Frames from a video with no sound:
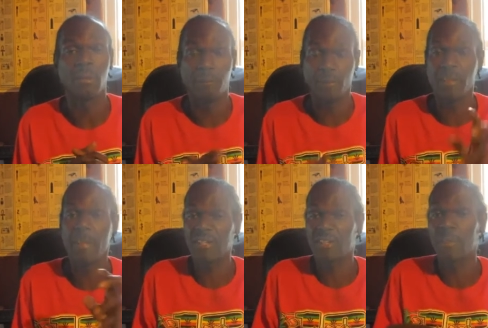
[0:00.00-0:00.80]
First, the
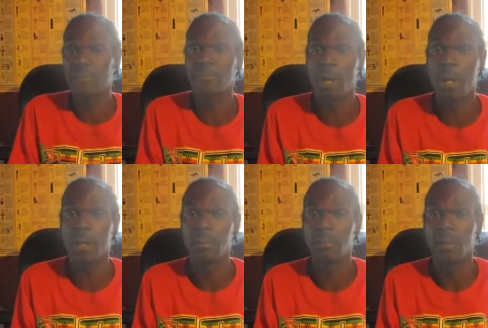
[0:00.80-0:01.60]
banks commit
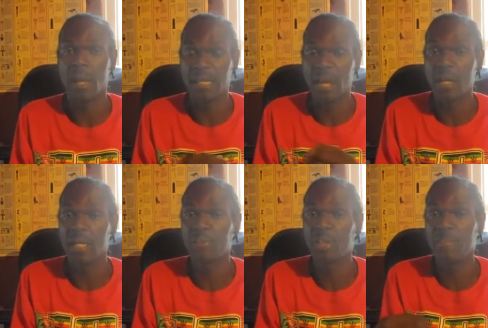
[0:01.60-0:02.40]
fraud, and he ordered
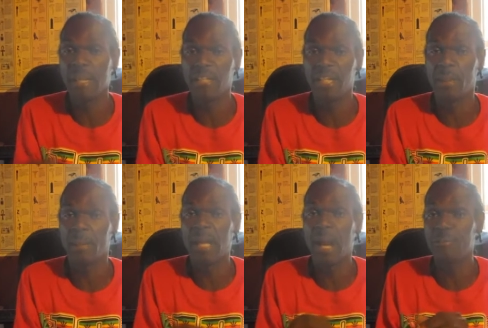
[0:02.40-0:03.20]
them to give me a deal.
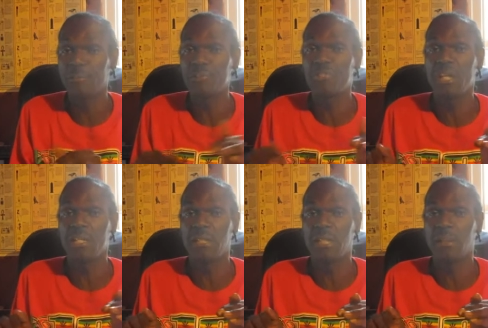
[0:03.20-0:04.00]
But because I refused to
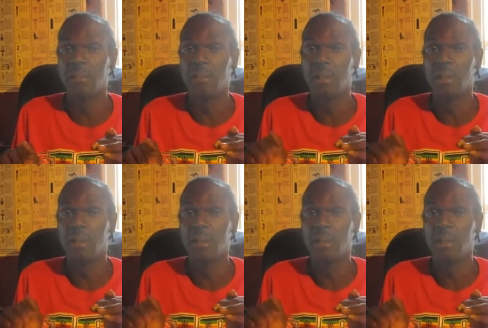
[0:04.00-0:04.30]
take the deal,